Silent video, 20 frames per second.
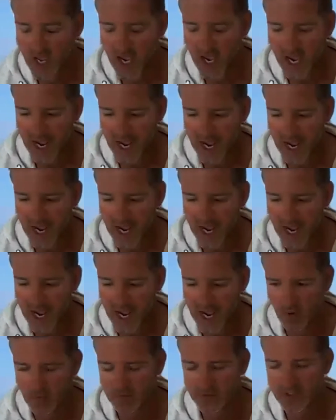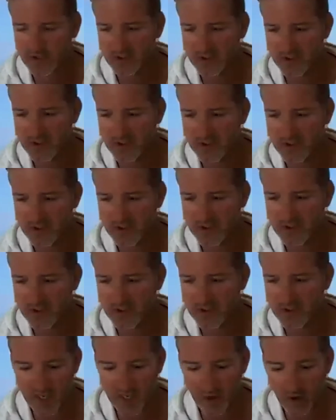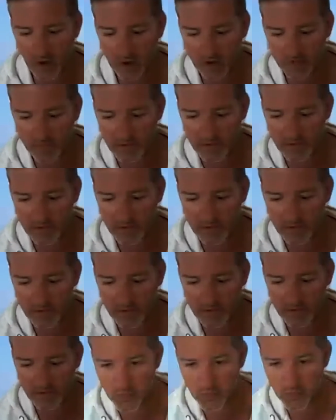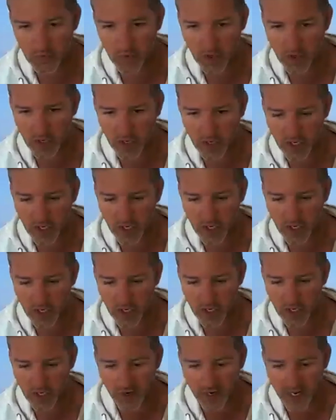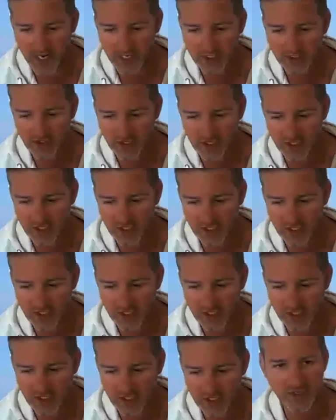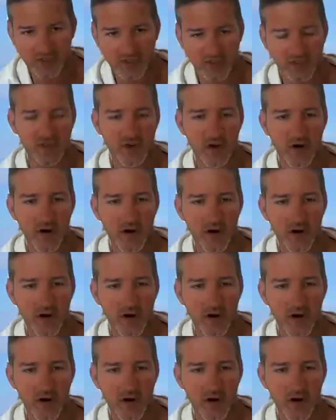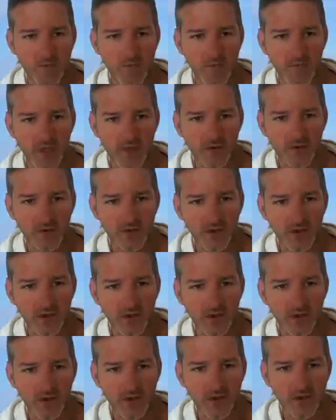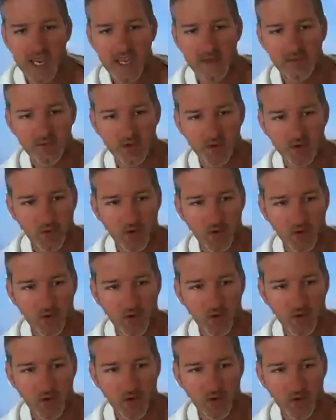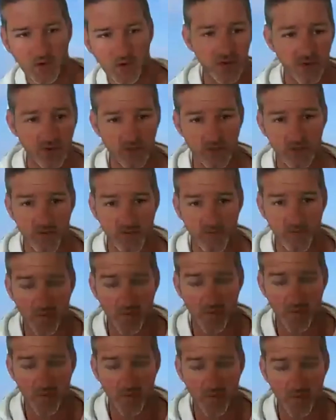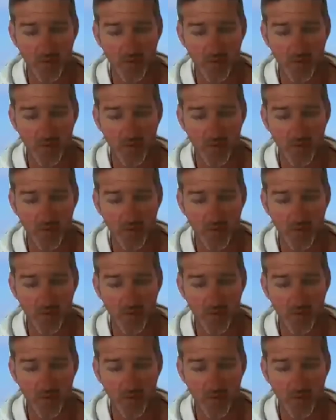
And what was interesting was that a lot of those people weren't actually users at the time. So when they came to wanting to use the software,